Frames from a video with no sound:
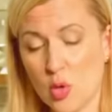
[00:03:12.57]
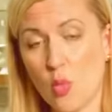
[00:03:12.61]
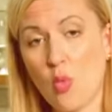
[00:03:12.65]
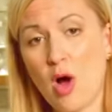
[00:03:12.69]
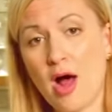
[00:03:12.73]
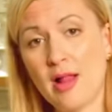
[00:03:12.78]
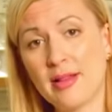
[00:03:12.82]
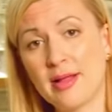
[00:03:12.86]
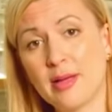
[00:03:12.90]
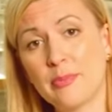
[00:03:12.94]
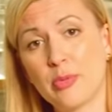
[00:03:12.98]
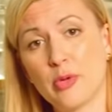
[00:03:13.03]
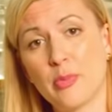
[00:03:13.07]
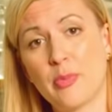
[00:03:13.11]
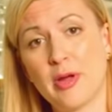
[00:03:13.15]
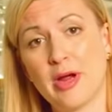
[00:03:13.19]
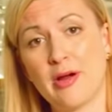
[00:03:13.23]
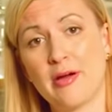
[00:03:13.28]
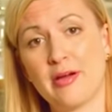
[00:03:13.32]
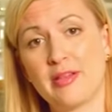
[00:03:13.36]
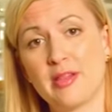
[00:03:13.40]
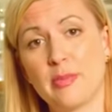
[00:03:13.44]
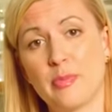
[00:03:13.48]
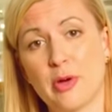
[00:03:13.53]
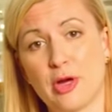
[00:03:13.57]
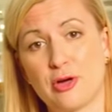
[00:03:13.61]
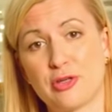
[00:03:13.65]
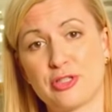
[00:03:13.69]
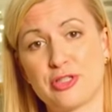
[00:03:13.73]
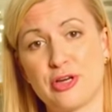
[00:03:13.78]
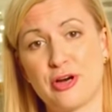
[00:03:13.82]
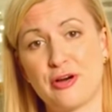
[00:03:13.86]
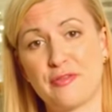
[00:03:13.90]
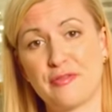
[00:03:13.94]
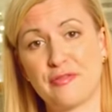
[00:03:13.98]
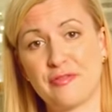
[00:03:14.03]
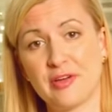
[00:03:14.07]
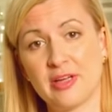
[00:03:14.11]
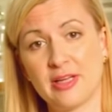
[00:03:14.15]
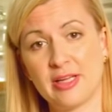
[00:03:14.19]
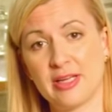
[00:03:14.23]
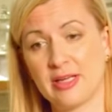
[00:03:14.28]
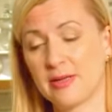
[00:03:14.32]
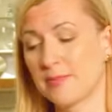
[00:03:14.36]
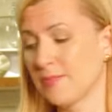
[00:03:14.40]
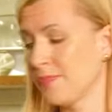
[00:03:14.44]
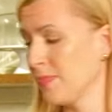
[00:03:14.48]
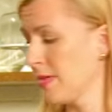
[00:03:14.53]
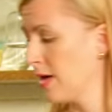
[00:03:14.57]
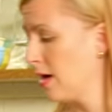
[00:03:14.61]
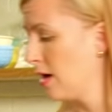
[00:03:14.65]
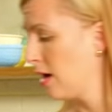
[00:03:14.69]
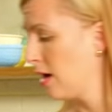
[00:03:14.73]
So while I'm preparing the butter tart filling,